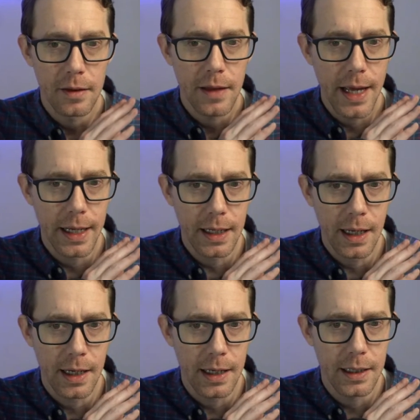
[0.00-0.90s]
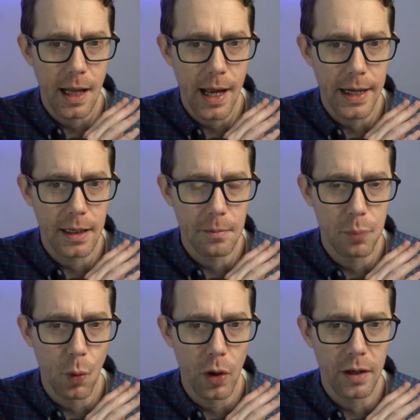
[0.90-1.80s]
that can like
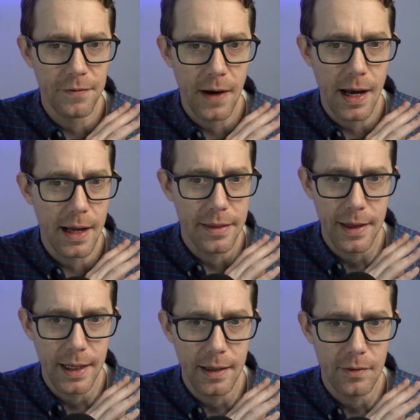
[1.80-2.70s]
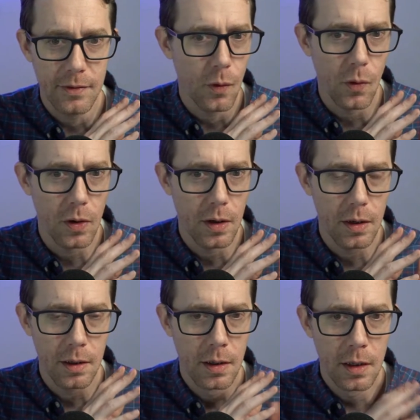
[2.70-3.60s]
Borgify things or,